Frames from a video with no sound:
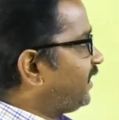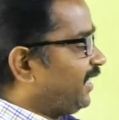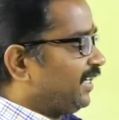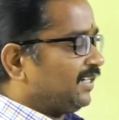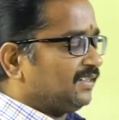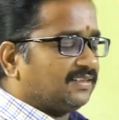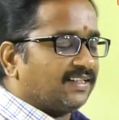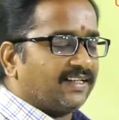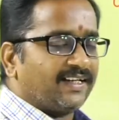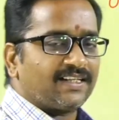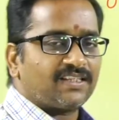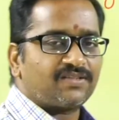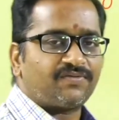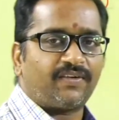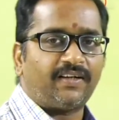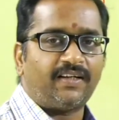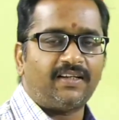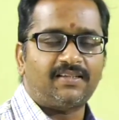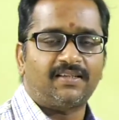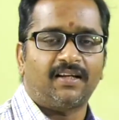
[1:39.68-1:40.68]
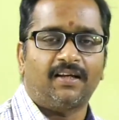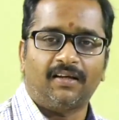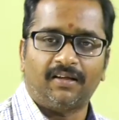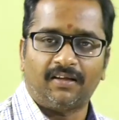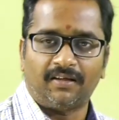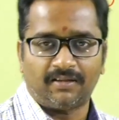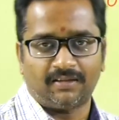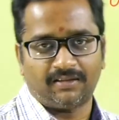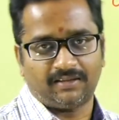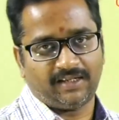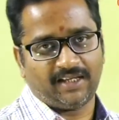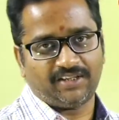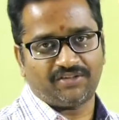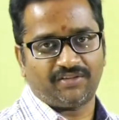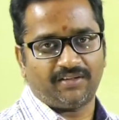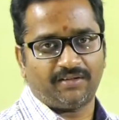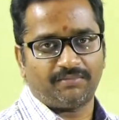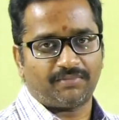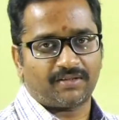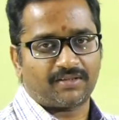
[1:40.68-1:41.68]
and the next one is
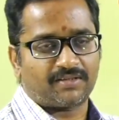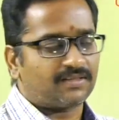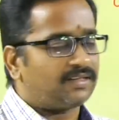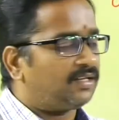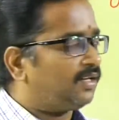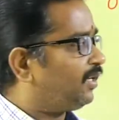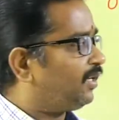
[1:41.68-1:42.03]
natural numbers.